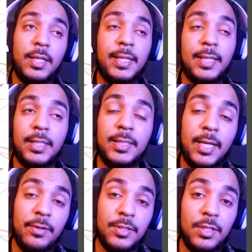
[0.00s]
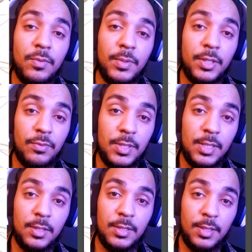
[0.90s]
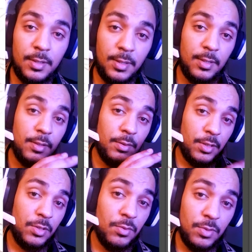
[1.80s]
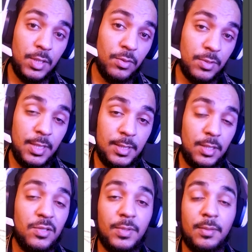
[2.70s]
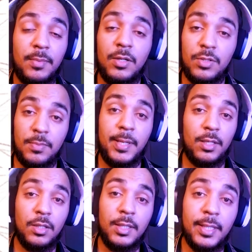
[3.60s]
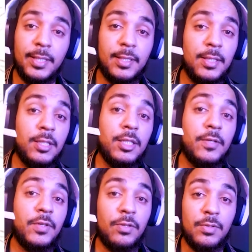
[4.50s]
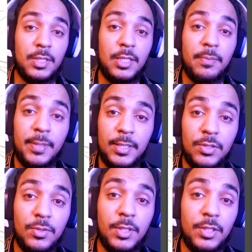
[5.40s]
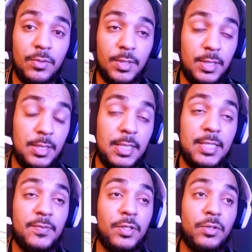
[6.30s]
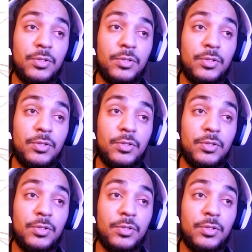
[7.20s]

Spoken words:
cannot guarantee what the results in using those settings with the mouse might look like. If you're using the pen tool and you are successful, or you